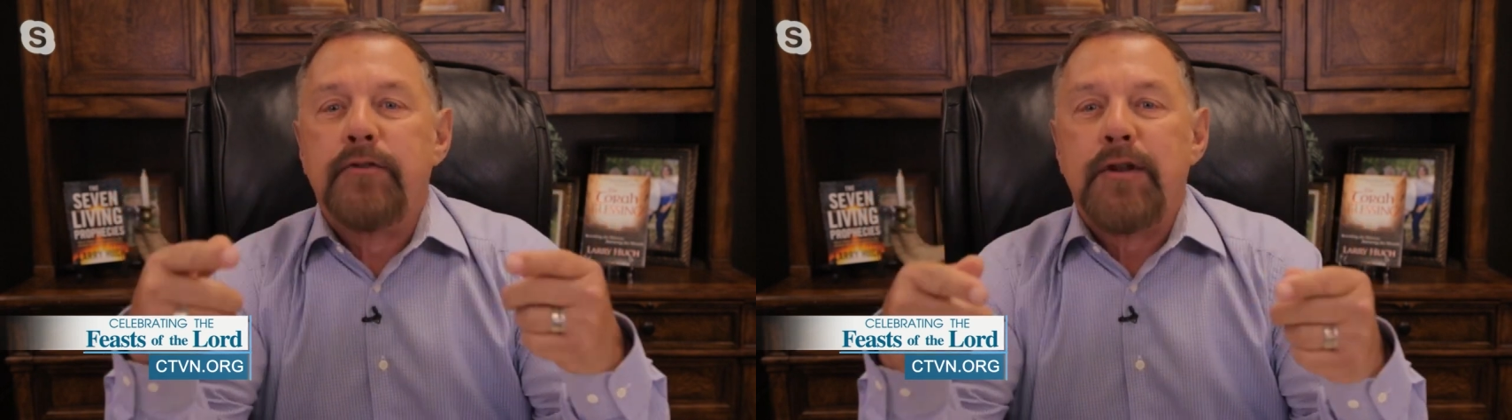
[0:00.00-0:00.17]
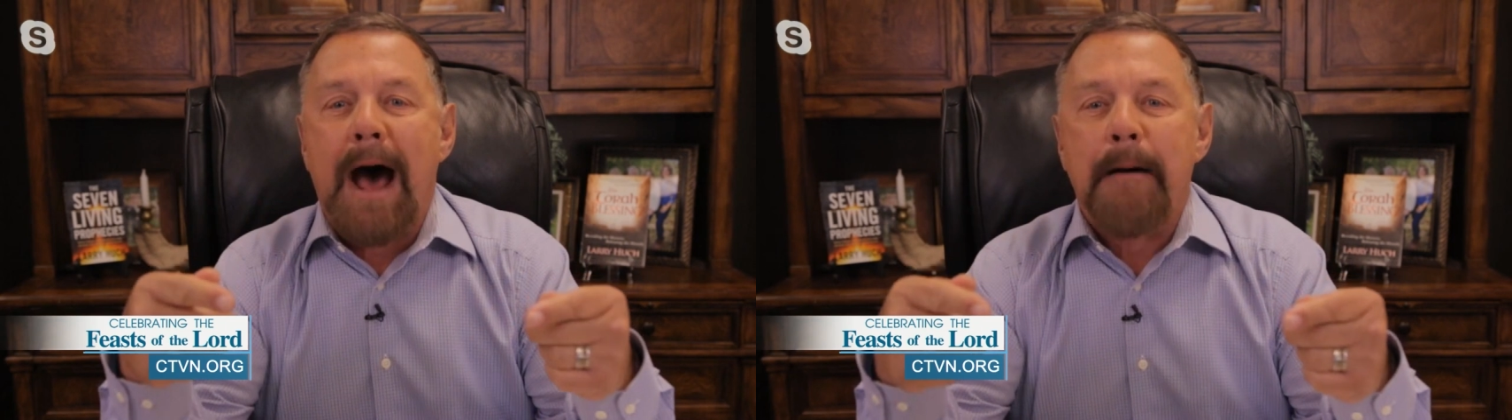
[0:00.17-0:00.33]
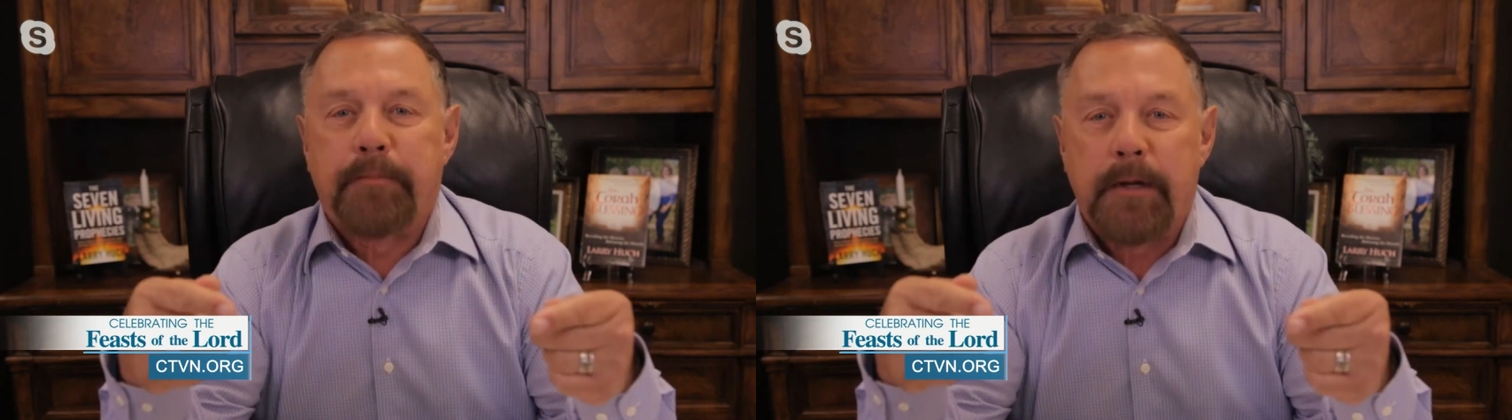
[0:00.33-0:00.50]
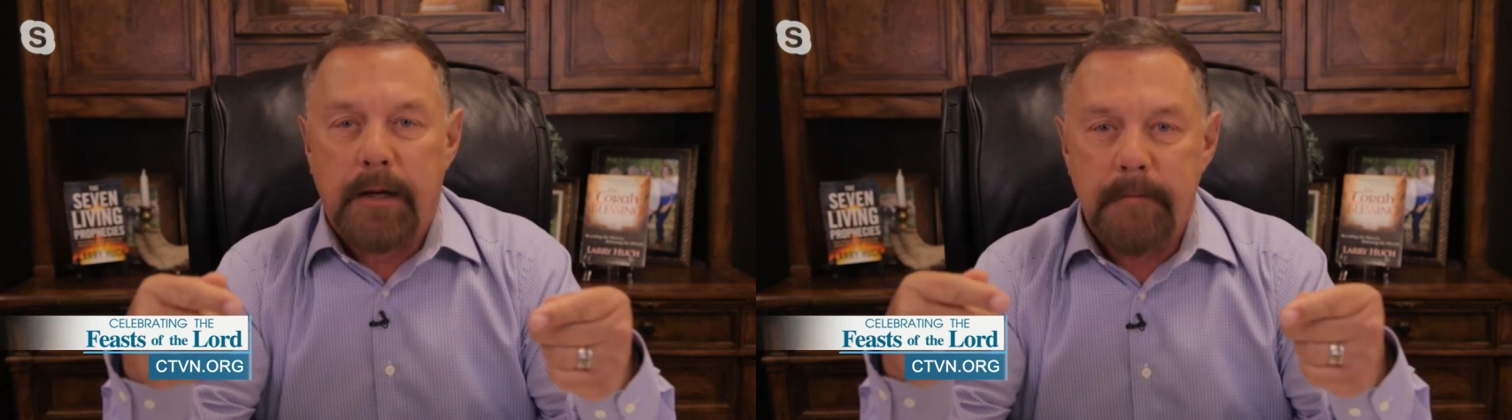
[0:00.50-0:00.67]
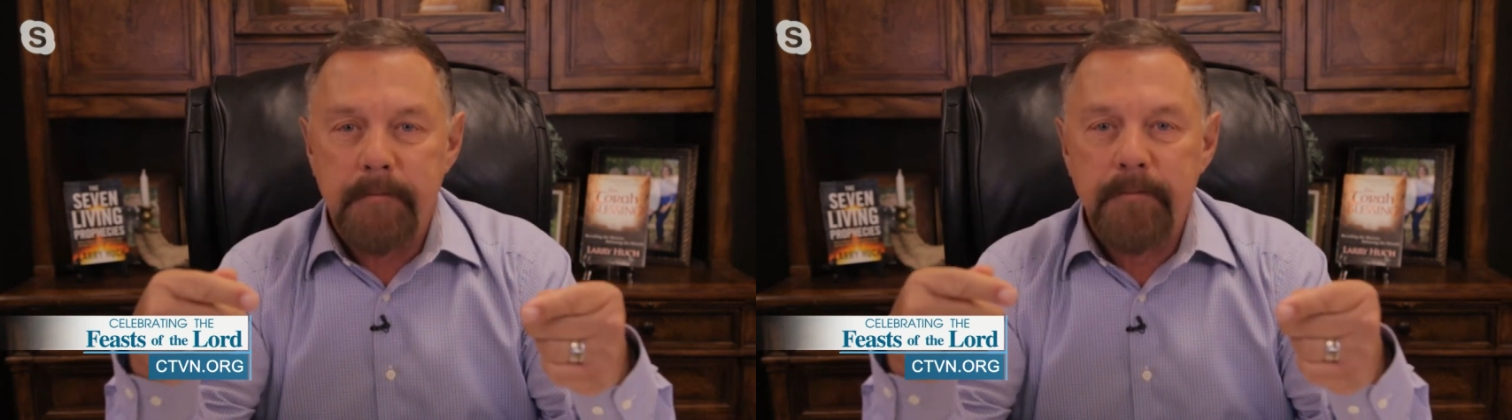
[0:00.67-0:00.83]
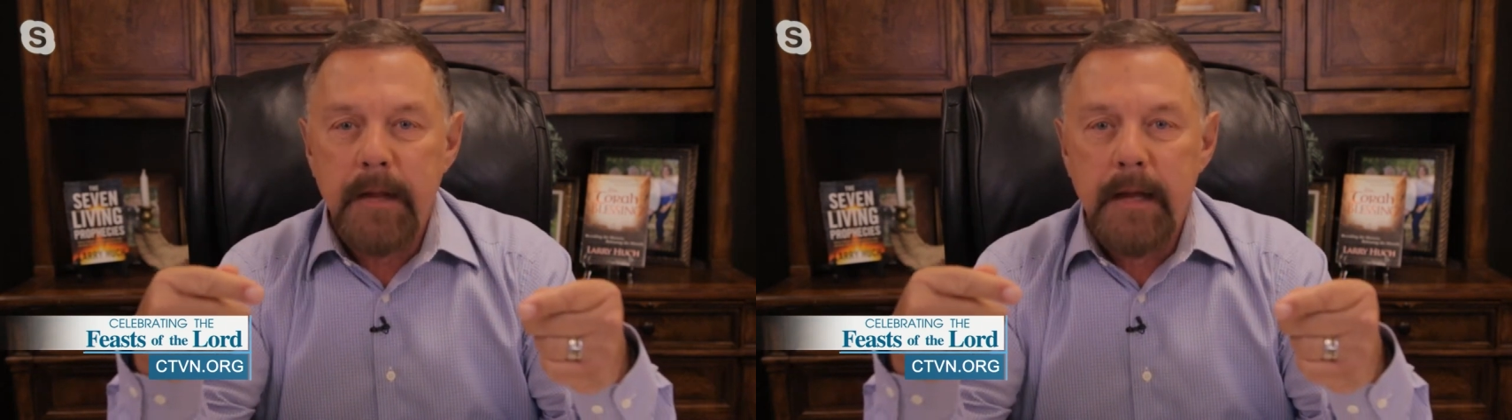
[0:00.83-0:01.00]
adopted.
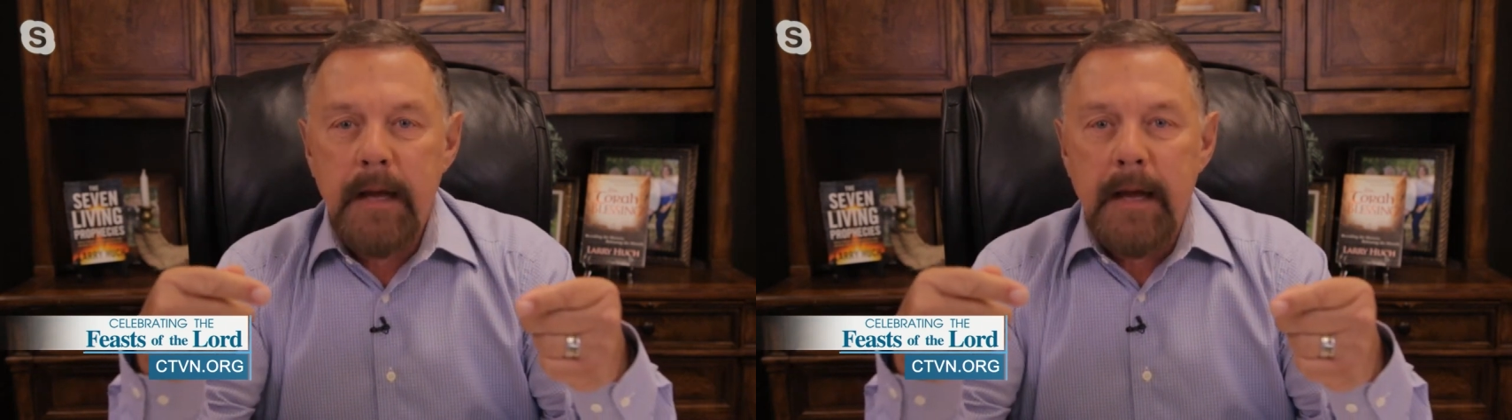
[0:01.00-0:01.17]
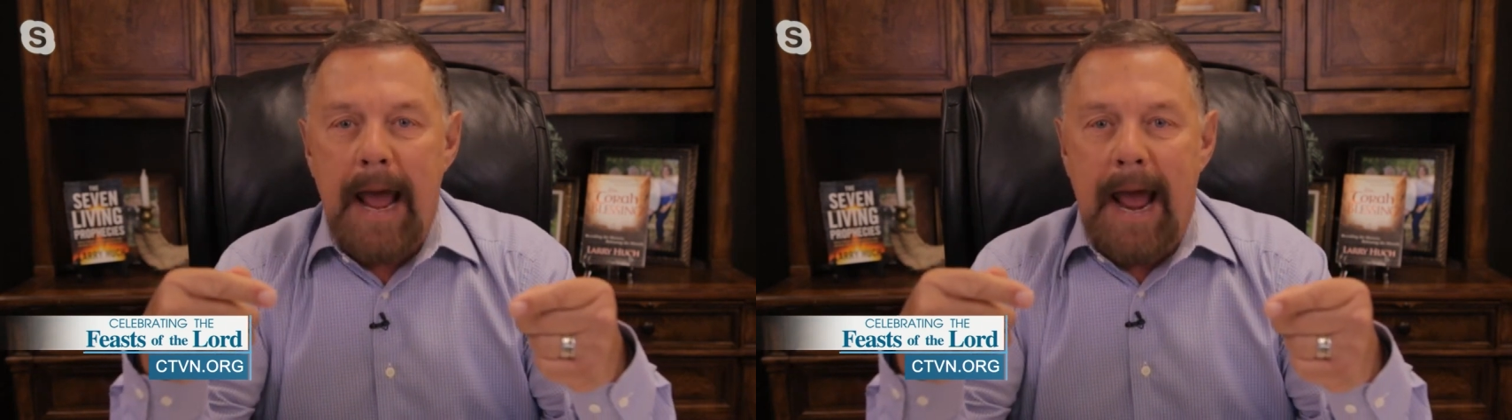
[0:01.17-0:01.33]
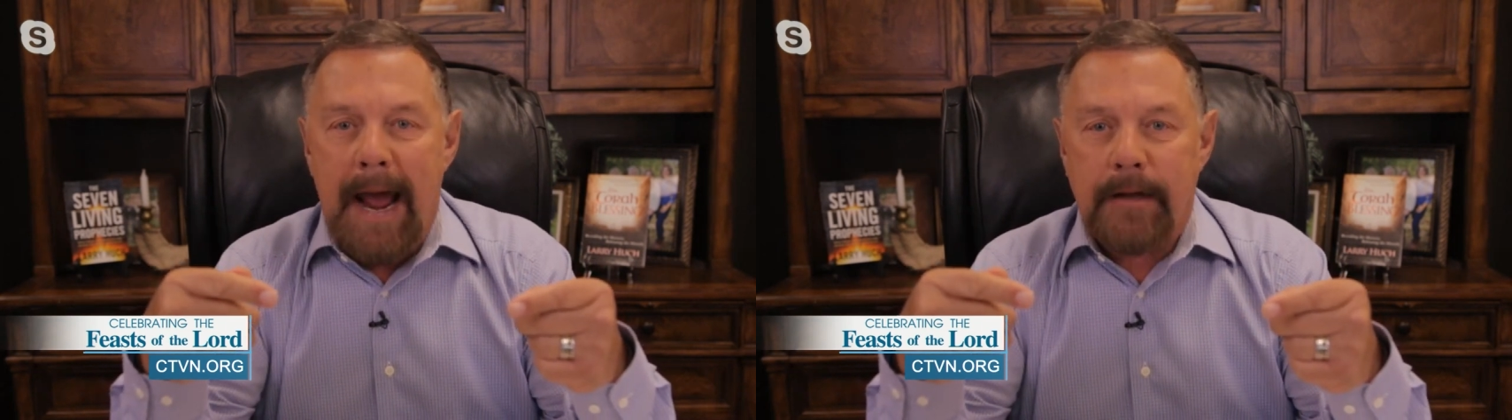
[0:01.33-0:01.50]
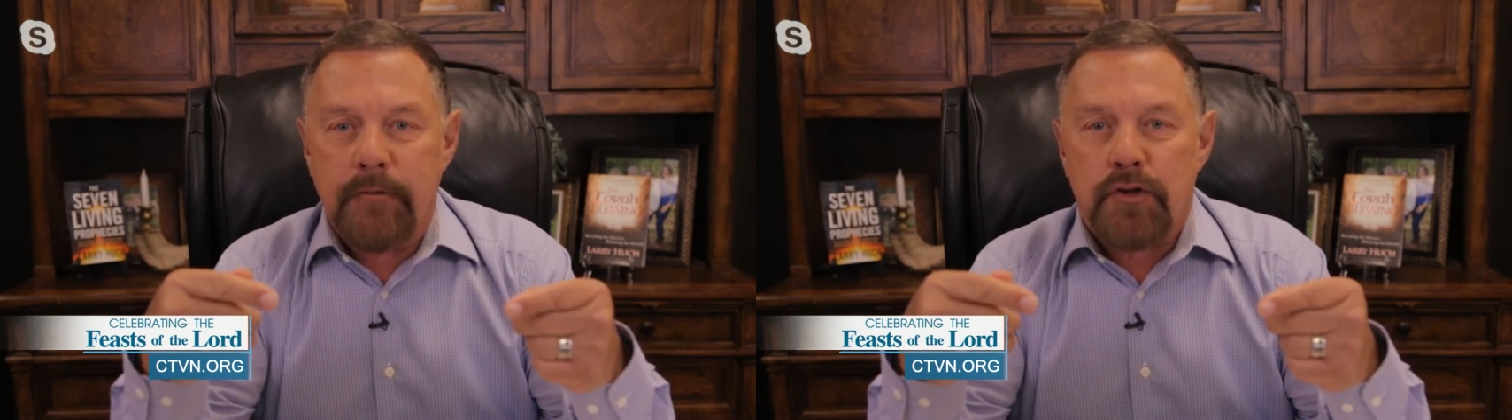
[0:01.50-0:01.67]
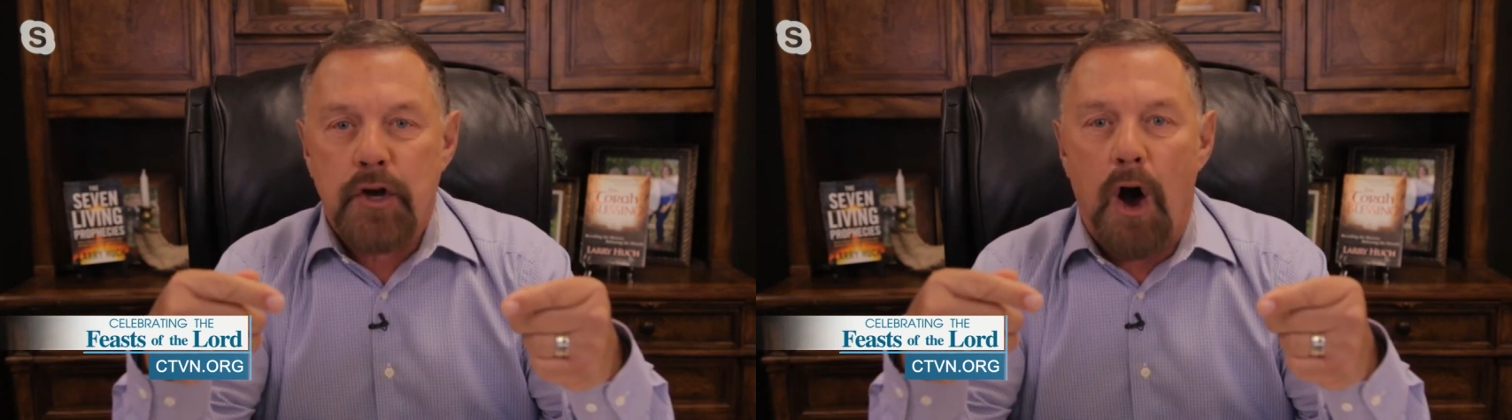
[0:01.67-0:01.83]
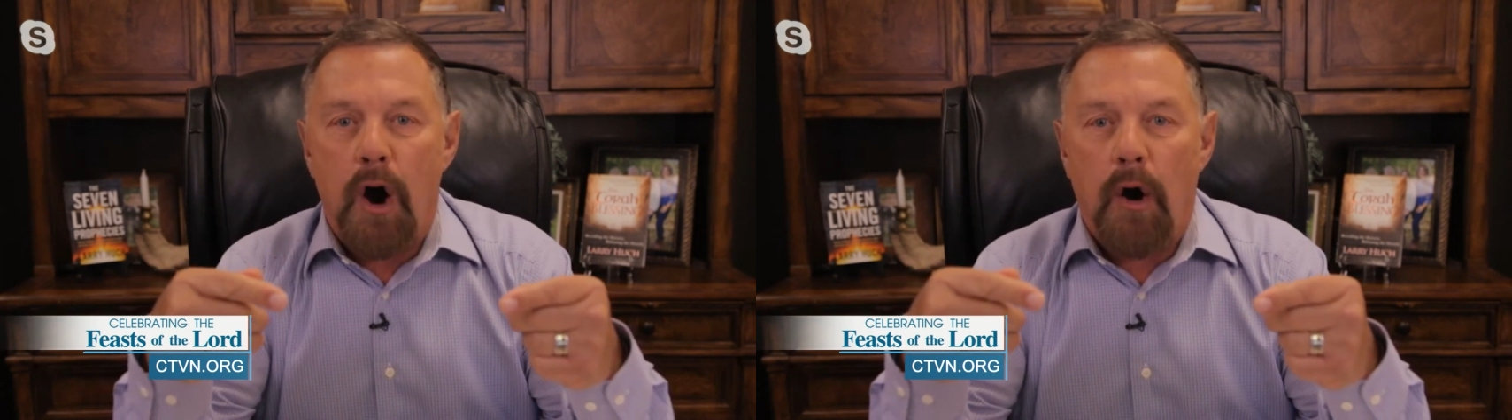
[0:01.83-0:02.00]
And
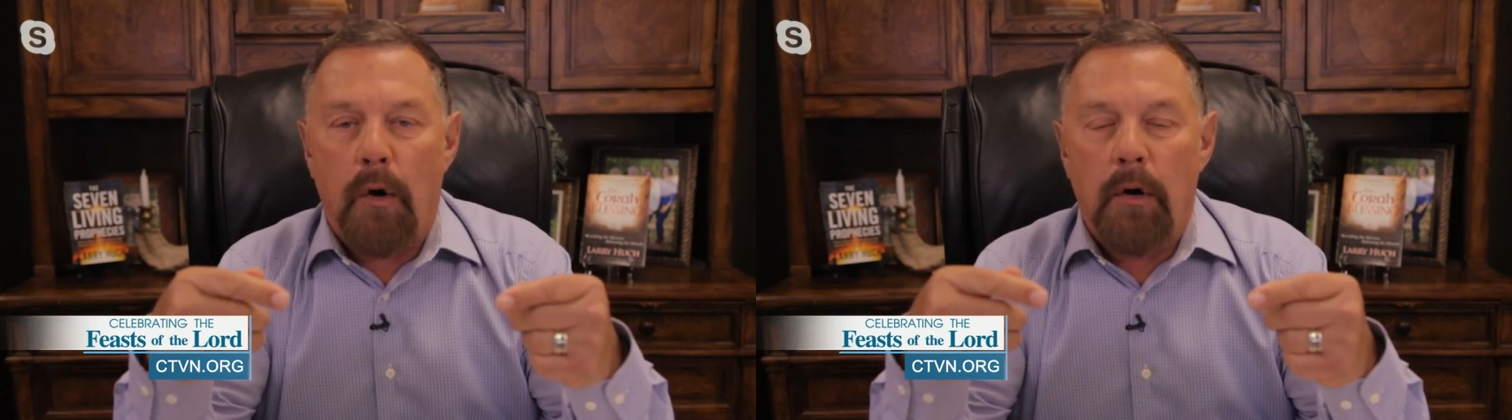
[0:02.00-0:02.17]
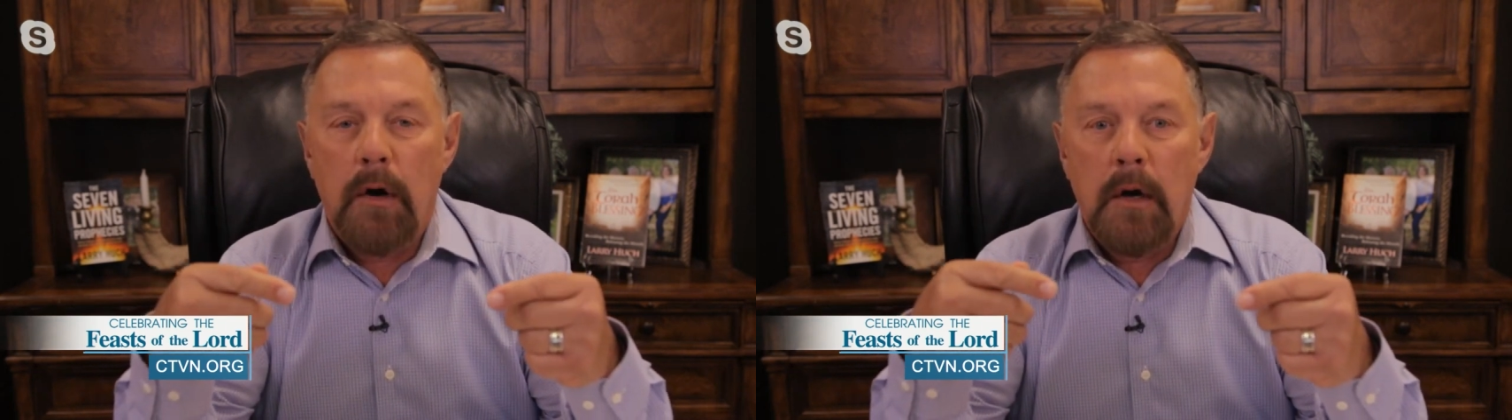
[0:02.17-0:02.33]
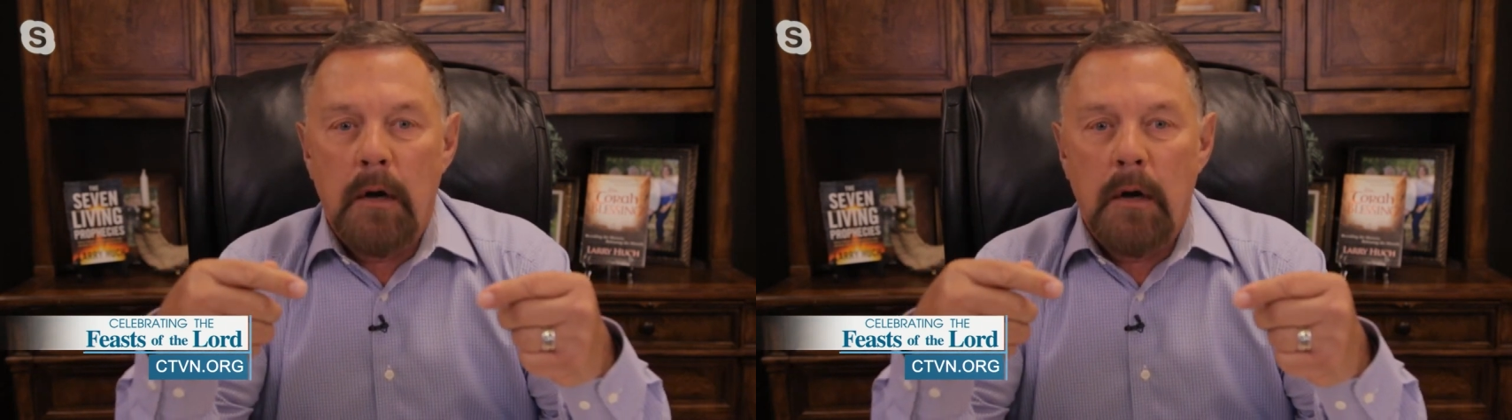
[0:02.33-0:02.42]
so